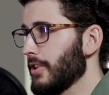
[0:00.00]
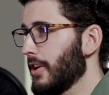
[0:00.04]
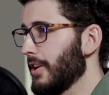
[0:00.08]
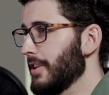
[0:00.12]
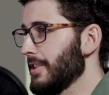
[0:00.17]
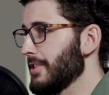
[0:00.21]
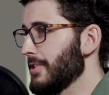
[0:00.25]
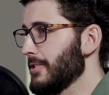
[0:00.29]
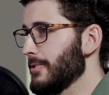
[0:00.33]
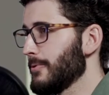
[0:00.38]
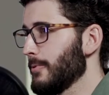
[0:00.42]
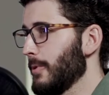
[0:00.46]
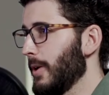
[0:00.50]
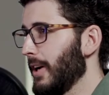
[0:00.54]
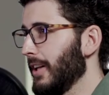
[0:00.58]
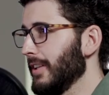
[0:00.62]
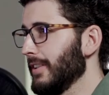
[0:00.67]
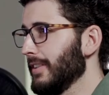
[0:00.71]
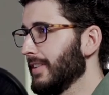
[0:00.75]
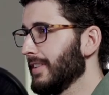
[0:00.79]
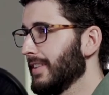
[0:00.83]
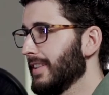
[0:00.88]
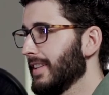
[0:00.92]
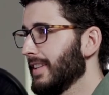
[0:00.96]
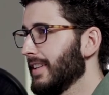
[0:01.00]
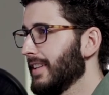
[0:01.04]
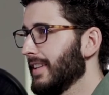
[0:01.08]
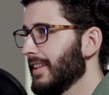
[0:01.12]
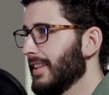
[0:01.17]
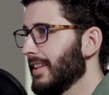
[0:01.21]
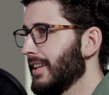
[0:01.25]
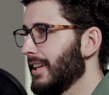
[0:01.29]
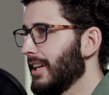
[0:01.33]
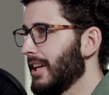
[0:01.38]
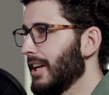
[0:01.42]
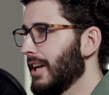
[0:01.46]
on it as well. Mm-hmm.
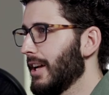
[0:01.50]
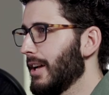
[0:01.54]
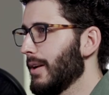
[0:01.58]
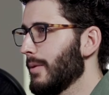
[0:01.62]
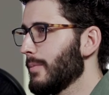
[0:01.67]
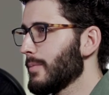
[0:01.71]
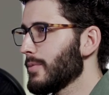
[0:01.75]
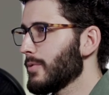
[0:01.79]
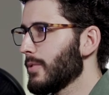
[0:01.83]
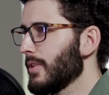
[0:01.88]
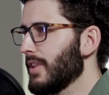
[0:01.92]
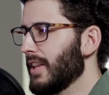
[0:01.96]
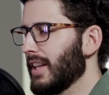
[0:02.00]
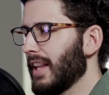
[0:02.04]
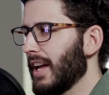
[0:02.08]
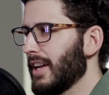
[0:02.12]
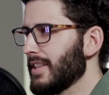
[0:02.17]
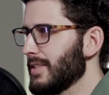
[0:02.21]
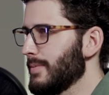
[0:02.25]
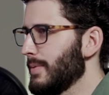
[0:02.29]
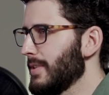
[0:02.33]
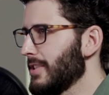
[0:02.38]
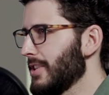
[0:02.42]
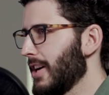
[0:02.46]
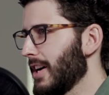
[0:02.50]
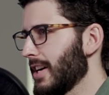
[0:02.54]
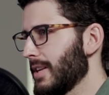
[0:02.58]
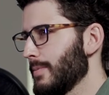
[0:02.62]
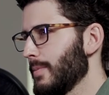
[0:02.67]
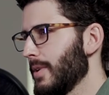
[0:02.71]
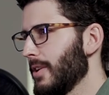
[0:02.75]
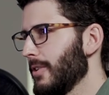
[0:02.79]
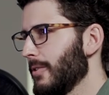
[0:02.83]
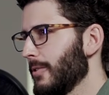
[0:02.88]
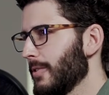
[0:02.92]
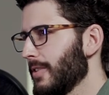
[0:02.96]
Um, so I think that's been talked
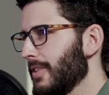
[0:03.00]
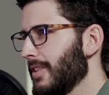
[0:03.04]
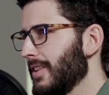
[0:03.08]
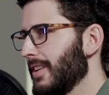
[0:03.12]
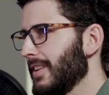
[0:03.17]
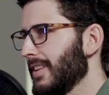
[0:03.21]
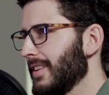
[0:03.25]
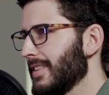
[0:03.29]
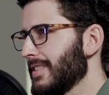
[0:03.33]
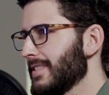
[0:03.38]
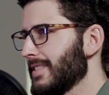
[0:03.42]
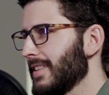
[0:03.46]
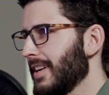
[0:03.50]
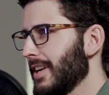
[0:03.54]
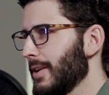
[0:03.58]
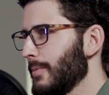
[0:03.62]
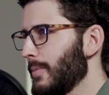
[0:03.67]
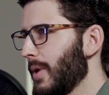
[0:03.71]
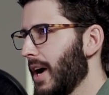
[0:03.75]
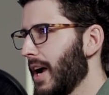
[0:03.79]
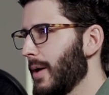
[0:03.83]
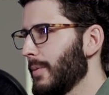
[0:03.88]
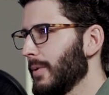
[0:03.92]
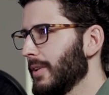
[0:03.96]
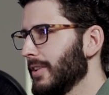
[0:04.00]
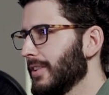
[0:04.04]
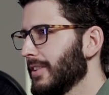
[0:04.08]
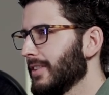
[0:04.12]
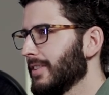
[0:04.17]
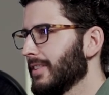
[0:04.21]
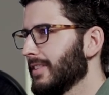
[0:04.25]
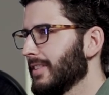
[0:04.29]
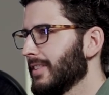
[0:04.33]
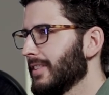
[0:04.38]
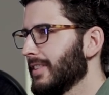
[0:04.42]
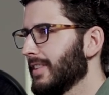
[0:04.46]
about with the study Bible
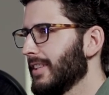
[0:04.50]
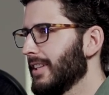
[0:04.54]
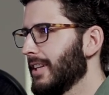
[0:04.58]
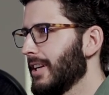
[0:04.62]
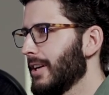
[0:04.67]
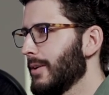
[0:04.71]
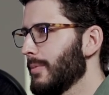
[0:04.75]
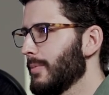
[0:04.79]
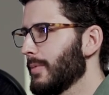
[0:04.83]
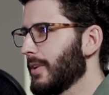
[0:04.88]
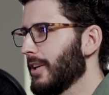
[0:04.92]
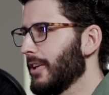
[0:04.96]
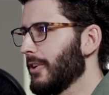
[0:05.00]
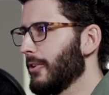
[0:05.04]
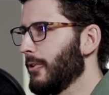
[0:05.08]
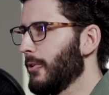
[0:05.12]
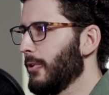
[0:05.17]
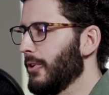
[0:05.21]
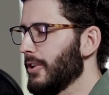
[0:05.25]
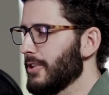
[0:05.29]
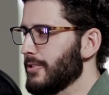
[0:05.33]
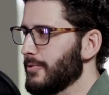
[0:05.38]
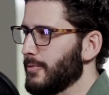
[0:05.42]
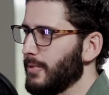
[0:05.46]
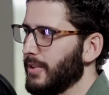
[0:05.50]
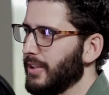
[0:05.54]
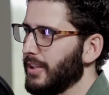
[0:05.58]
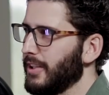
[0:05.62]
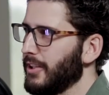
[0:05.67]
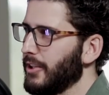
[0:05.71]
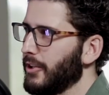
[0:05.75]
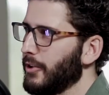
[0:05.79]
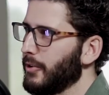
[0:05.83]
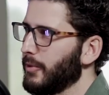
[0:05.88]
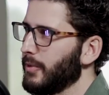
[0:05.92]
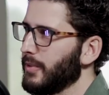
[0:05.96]
yeah. um, concordance where
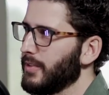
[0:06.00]
you know